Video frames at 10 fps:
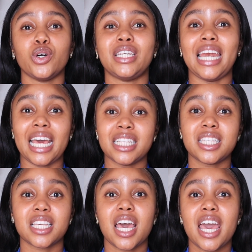good lens
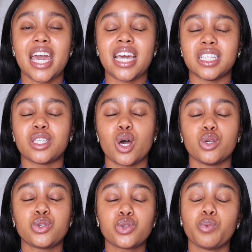is
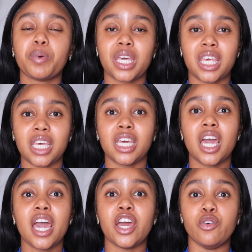super key
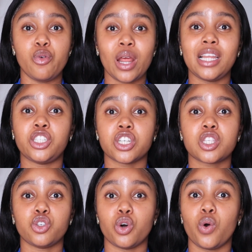in really just,
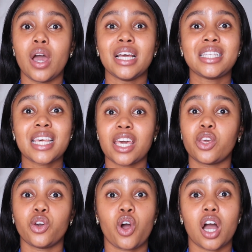
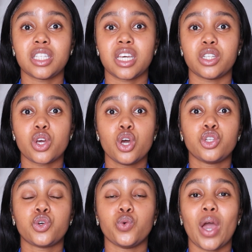taking your content
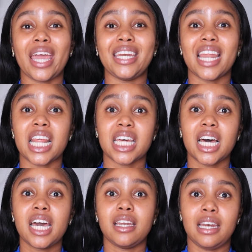to another
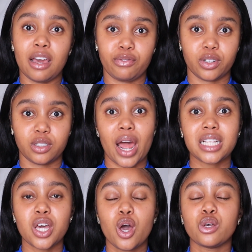level,
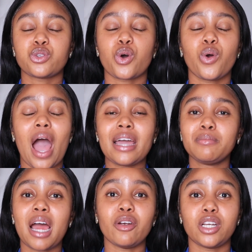right? So I
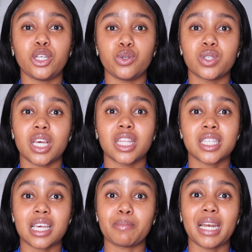am currently using the
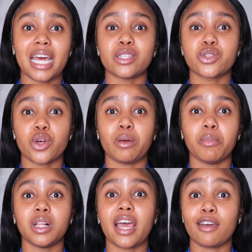Sigma lens
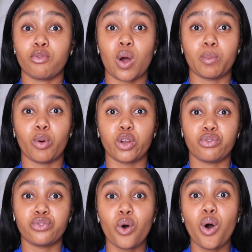30mm
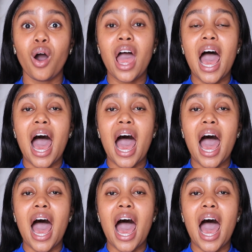f1.4.